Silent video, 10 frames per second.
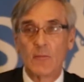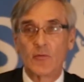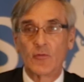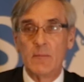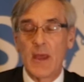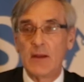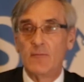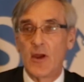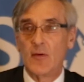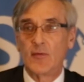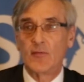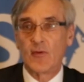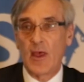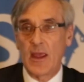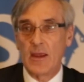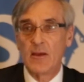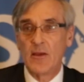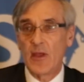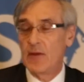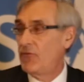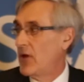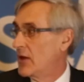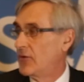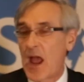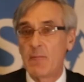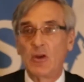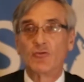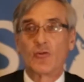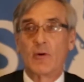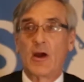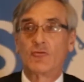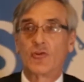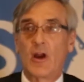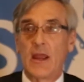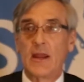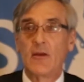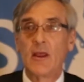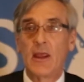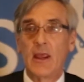because Remain voters say they fear damage to our trade.